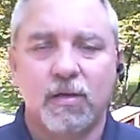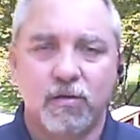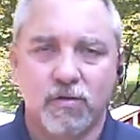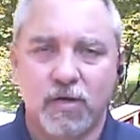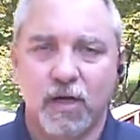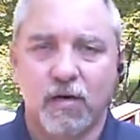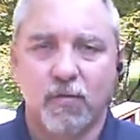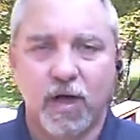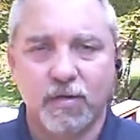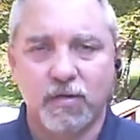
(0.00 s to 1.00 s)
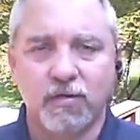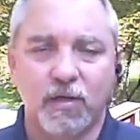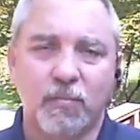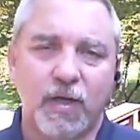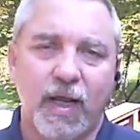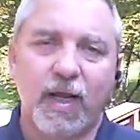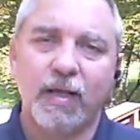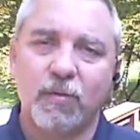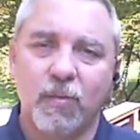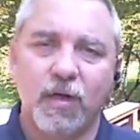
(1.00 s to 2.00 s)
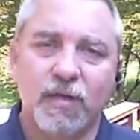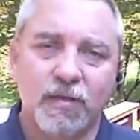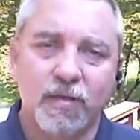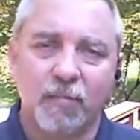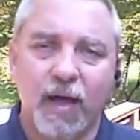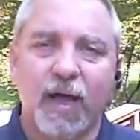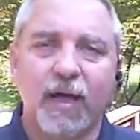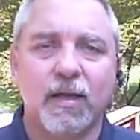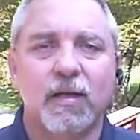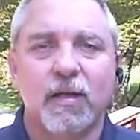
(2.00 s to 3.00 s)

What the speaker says: There's not garages, so they built alleyways in the back